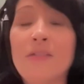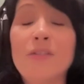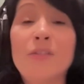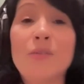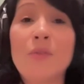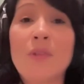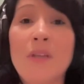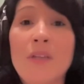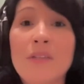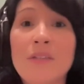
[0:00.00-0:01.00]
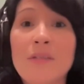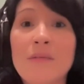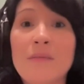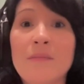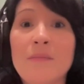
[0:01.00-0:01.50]
The truth is,
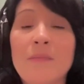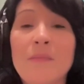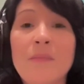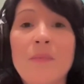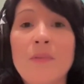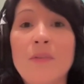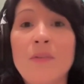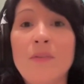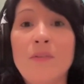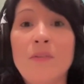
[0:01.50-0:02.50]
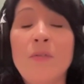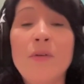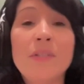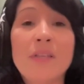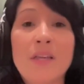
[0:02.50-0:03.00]

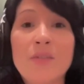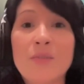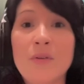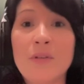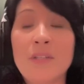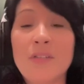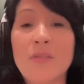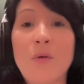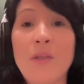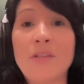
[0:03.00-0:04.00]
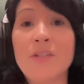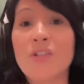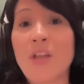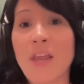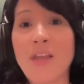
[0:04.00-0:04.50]
your schedule is going to
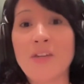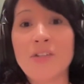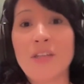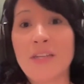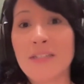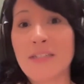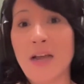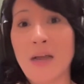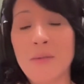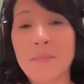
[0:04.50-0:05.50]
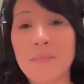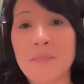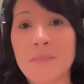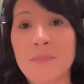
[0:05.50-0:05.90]
change in time.